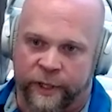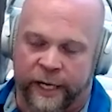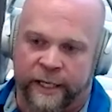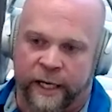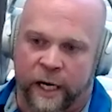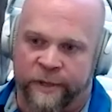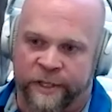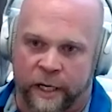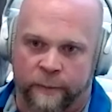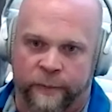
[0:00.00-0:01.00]
dot com has
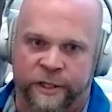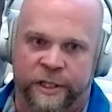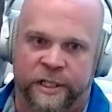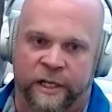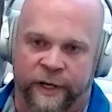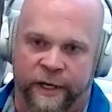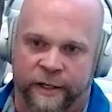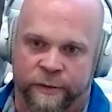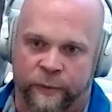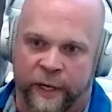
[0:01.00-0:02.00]
got a bunch of stuff on it
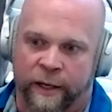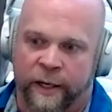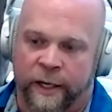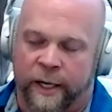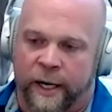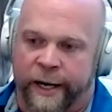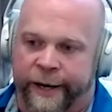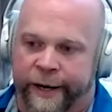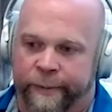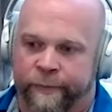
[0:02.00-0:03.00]
as well.
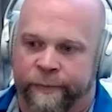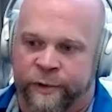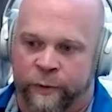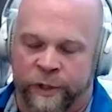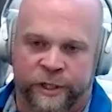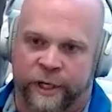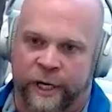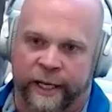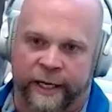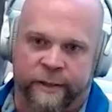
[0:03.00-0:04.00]
Um, so we're just trying,
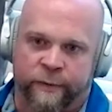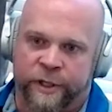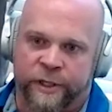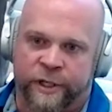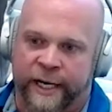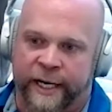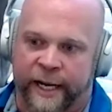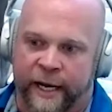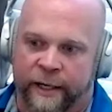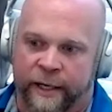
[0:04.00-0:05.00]
like I said, we're just trying to get
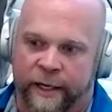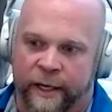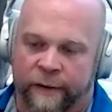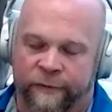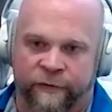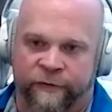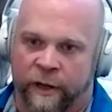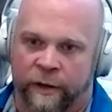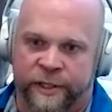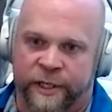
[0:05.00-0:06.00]
out. Uh, if you follow
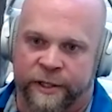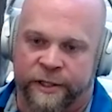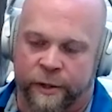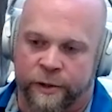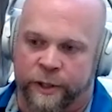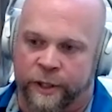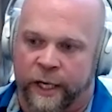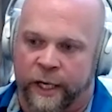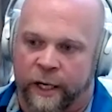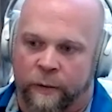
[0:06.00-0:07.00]
us on the social,
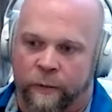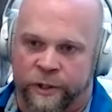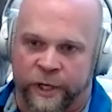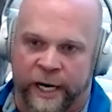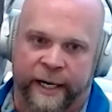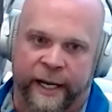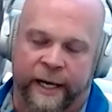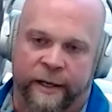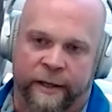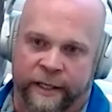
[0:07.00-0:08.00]
we're trying to get
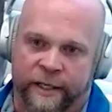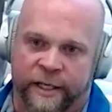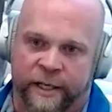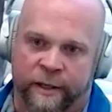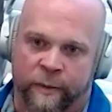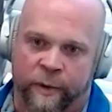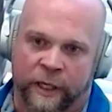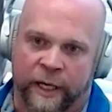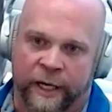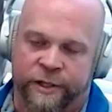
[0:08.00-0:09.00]
out, like I said, we're going to
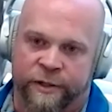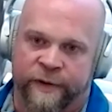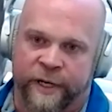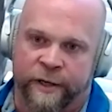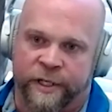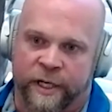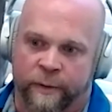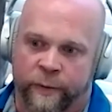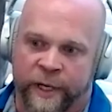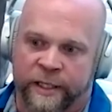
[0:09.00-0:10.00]
launch those videos in a couple of
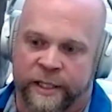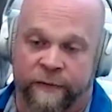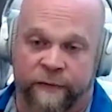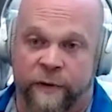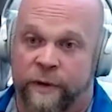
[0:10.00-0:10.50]
weeks. And if you,